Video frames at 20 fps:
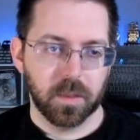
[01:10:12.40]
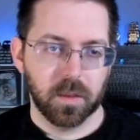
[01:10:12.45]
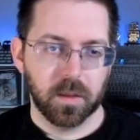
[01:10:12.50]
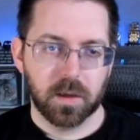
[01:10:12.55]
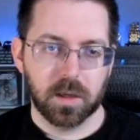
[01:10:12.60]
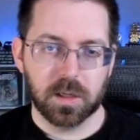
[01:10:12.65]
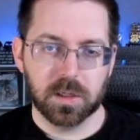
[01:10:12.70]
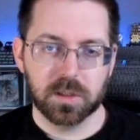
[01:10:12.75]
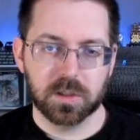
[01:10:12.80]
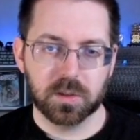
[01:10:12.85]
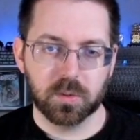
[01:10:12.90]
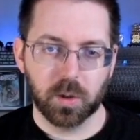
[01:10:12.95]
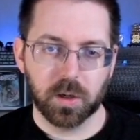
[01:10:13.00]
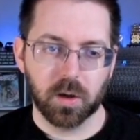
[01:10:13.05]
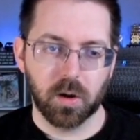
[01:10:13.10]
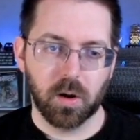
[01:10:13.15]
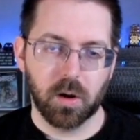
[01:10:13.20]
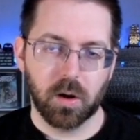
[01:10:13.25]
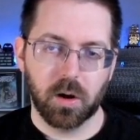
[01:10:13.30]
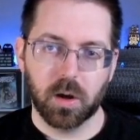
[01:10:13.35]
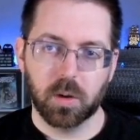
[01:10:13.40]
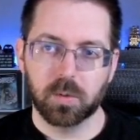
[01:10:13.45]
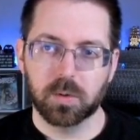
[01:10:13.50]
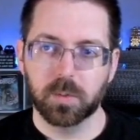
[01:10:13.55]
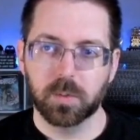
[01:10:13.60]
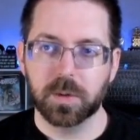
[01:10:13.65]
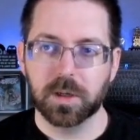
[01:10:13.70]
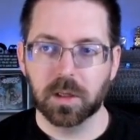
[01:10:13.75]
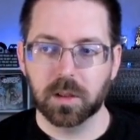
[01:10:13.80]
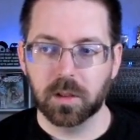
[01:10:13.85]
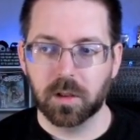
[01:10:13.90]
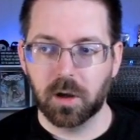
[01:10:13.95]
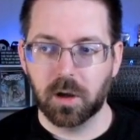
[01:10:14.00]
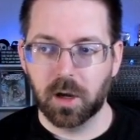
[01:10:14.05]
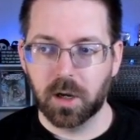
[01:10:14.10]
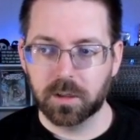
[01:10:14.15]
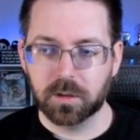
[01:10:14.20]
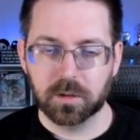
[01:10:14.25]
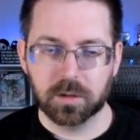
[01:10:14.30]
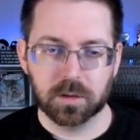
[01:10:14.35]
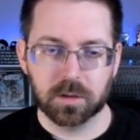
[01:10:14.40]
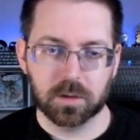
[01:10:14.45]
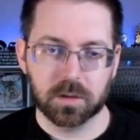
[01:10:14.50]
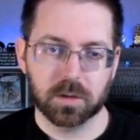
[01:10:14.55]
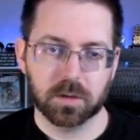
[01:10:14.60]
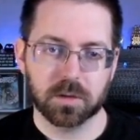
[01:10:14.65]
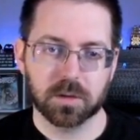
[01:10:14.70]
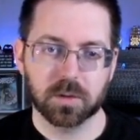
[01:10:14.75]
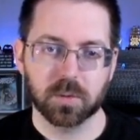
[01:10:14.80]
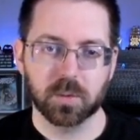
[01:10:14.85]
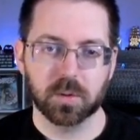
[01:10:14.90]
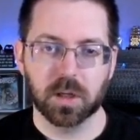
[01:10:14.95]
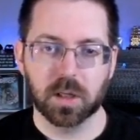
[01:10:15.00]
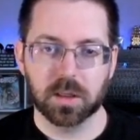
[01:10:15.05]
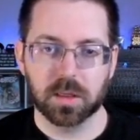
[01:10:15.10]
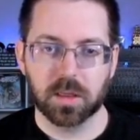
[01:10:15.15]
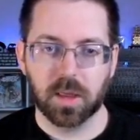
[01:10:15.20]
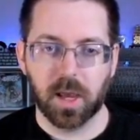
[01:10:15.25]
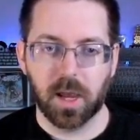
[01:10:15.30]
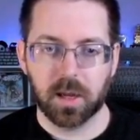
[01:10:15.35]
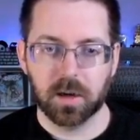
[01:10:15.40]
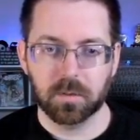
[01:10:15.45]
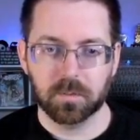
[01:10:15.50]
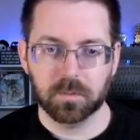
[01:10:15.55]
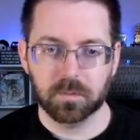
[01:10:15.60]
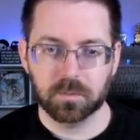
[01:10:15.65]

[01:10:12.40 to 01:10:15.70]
East Wing Hall will be unlocked, so we'll get that.